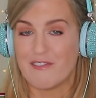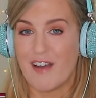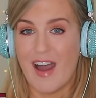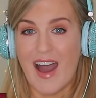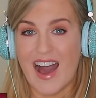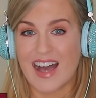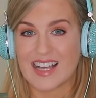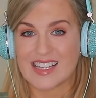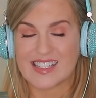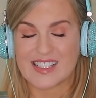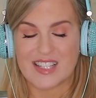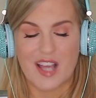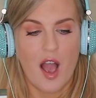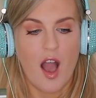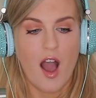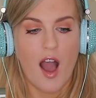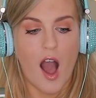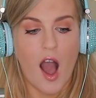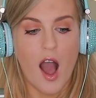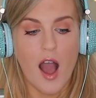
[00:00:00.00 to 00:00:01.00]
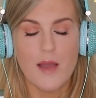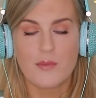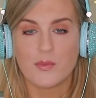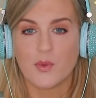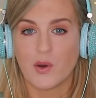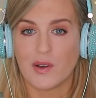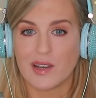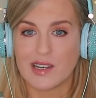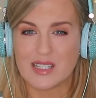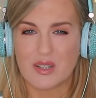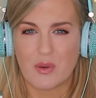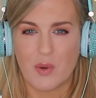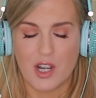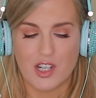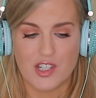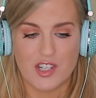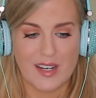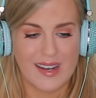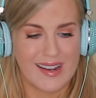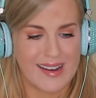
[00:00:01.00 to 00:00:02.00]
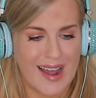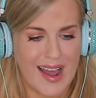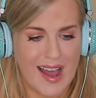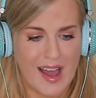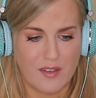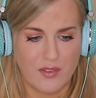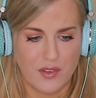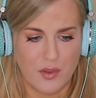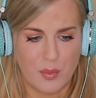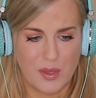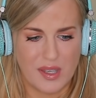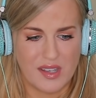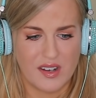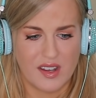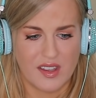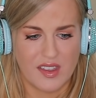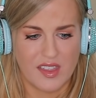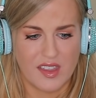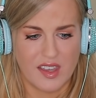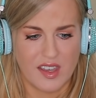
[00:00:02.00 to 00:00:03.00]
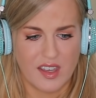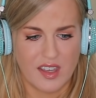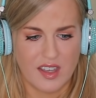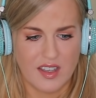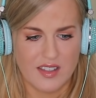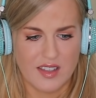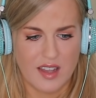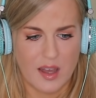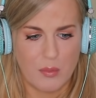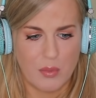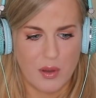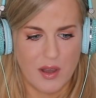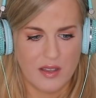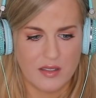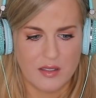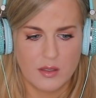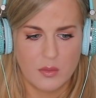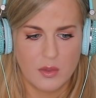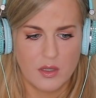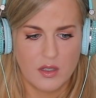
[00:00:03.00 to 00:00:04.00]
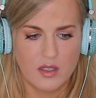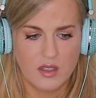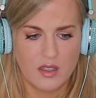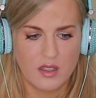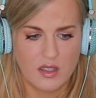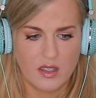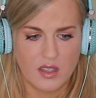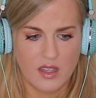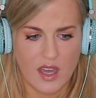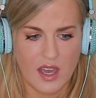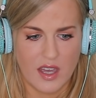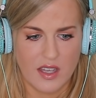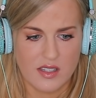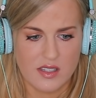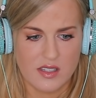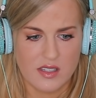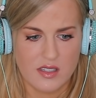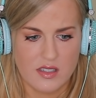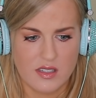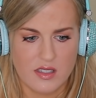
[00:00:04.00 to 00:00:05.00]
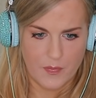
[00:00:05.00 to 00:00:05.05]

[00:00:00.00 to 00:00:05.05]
fast. I'm going to watch it at half speed, I think. Is that possible? Yes.